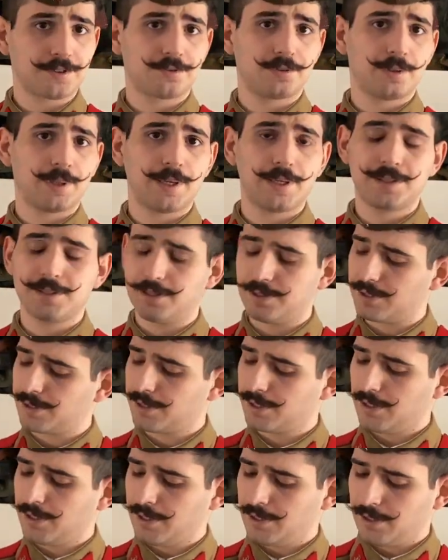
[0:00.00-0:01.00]
related,
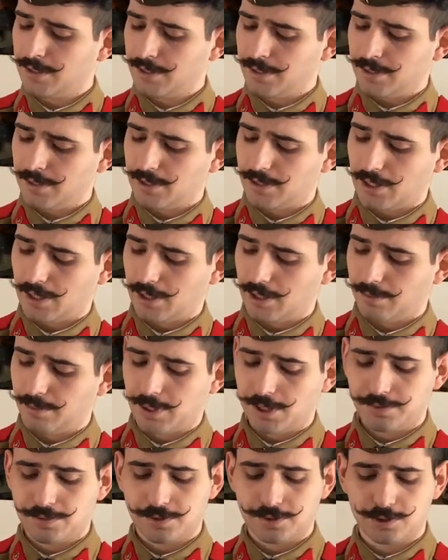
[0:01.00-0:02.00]

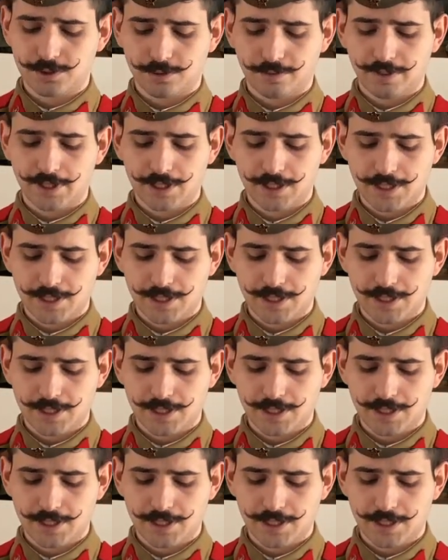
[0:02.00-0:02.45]
about the Soviet